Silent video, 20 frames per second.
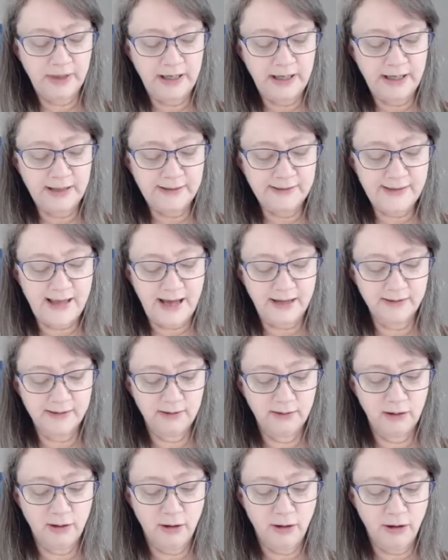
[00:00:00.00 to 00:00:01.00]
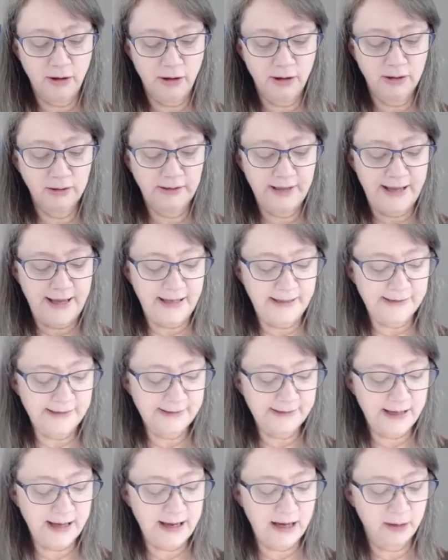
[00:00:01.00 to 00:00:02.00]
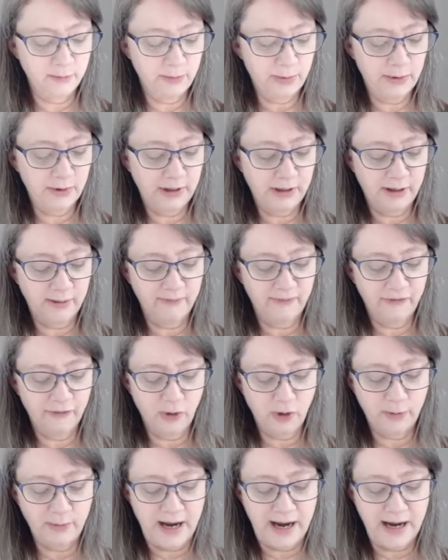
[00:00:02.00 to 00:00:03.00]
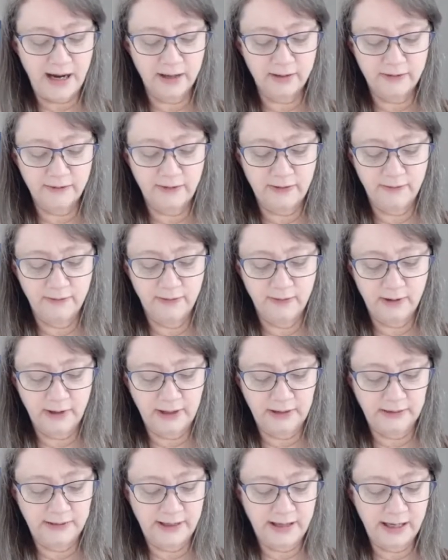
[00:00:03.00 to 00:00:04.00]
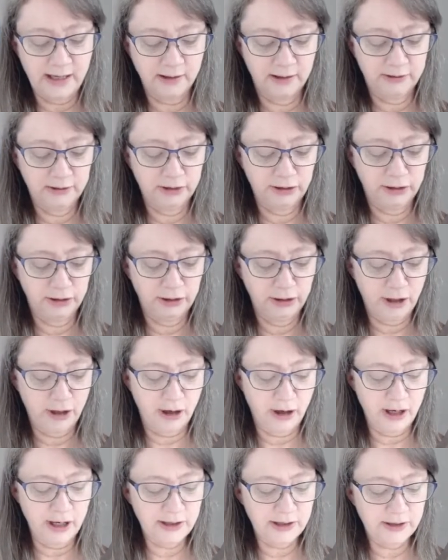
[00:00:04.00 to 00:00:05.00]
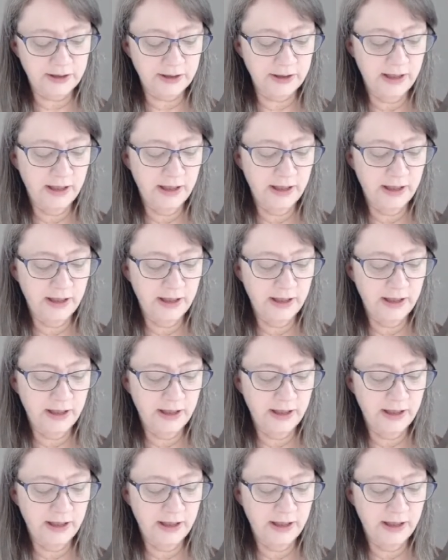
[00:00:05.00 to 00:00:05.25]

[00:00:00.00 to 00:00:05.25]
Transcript: It's that long landscape format I like a lot.